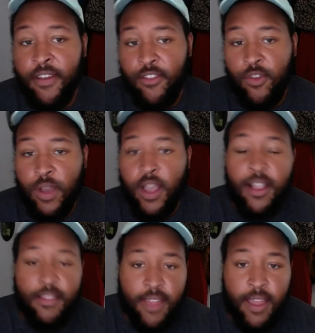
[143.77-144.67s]
to a
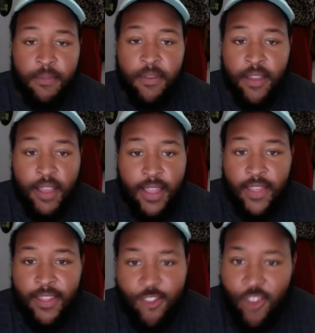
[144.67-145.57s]
concept?
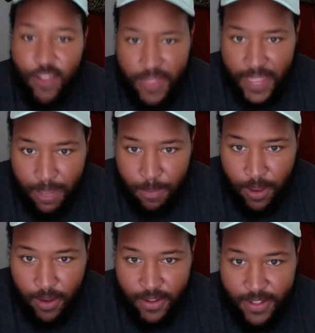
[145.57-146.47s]
This is just theme,
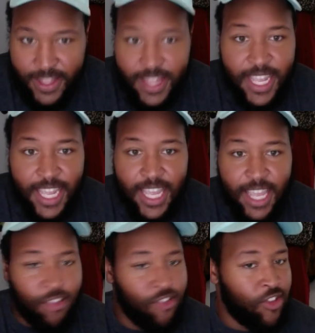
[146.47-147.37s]
y'all. Link
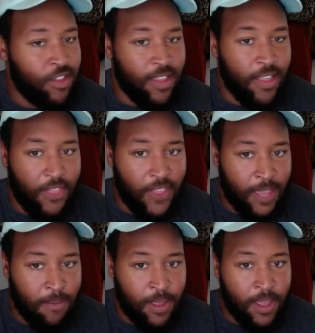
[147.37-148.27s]
is just
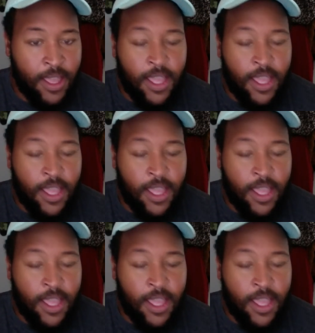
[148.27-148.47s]
theme.